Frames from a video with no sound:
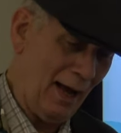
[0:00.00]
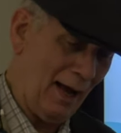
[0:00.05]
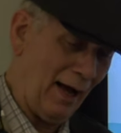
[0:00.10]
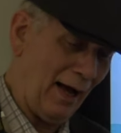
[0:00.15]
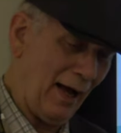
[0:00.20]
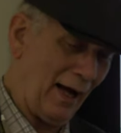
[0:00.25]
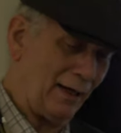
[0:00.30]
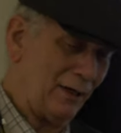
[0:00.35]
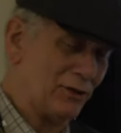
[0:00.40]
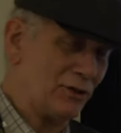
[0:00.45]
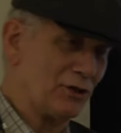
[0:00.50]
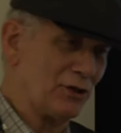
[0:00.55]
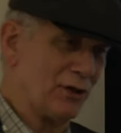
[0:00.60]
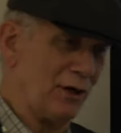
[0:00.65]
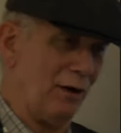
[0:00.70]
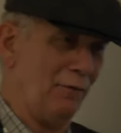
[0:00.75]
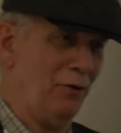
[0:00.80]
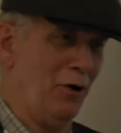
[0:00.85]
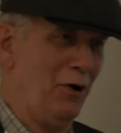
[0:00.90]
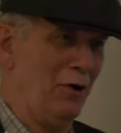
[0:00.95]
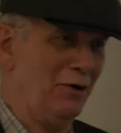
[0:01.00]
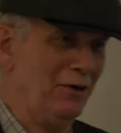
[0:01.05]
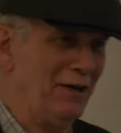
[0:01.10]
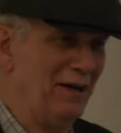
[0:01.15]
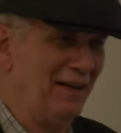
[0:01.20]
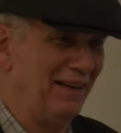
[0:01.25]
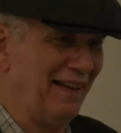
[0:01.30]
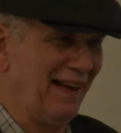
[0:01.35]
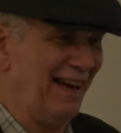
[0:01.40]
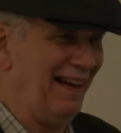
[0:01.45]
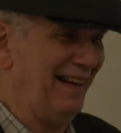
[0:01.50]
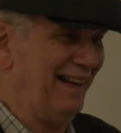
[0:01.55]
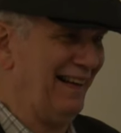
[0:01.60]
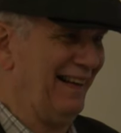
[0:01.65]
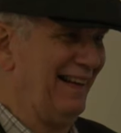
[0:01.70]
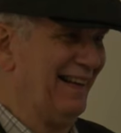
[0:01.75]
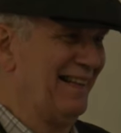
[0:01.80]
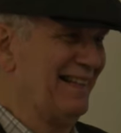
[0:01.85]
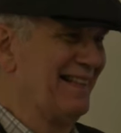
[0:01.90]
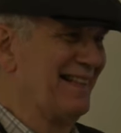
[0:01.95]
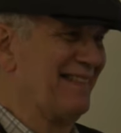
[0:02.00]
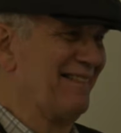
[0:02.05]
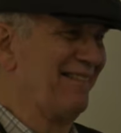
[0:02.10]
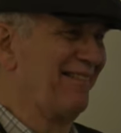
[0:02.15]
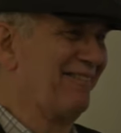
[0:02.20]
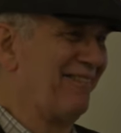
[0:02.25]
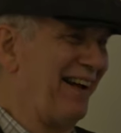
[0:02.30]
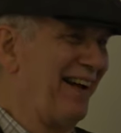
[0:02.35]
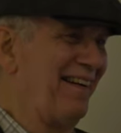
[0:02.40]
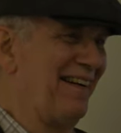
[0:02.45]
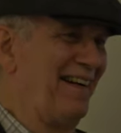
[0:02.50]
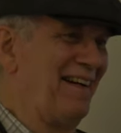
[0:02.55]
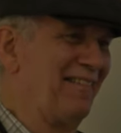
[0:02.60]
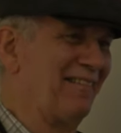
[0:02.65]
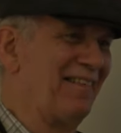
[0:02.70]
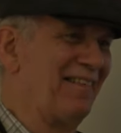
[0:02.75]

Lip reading: I discovered that in a very